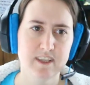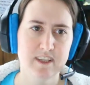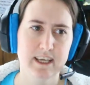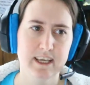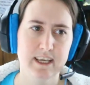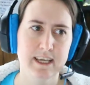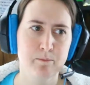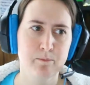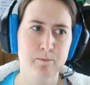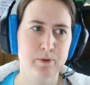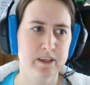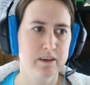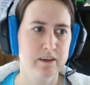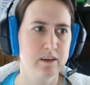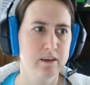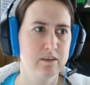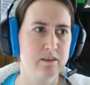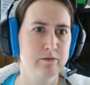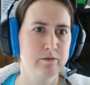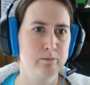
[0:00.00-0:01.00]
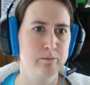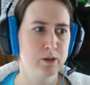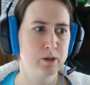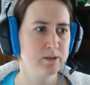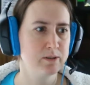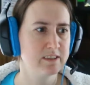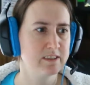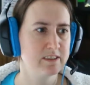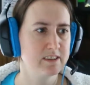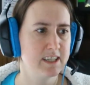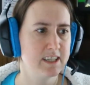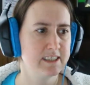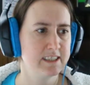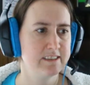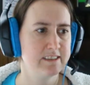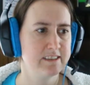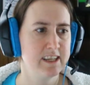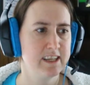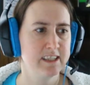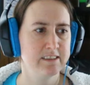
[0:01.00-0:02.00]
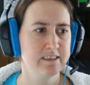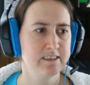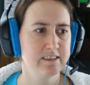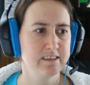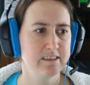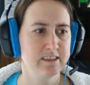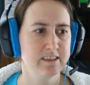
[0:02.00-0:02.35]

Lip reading: bit of bonus content.